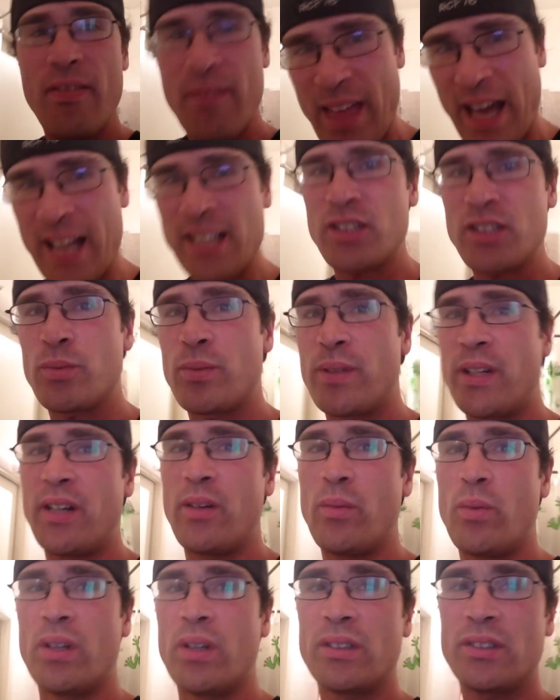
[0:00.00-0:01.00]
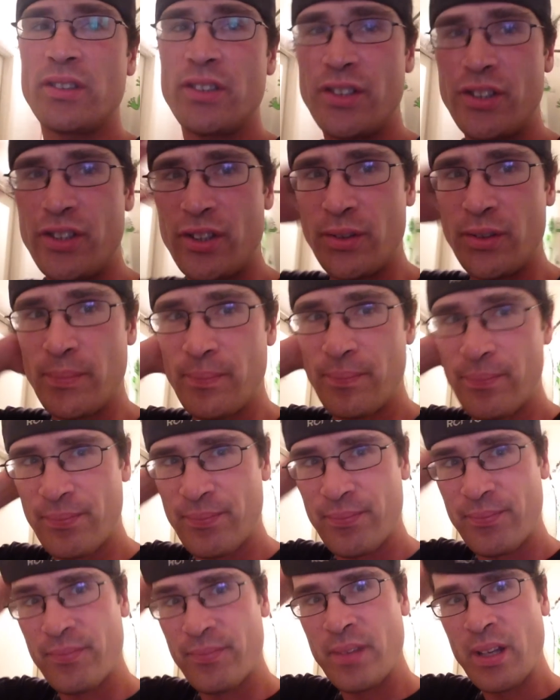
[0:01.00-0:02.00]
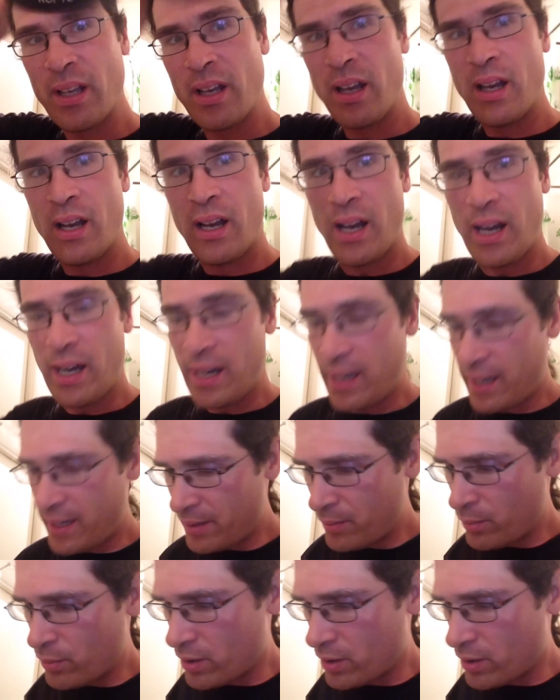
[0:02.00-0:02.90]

that's what I want to do. I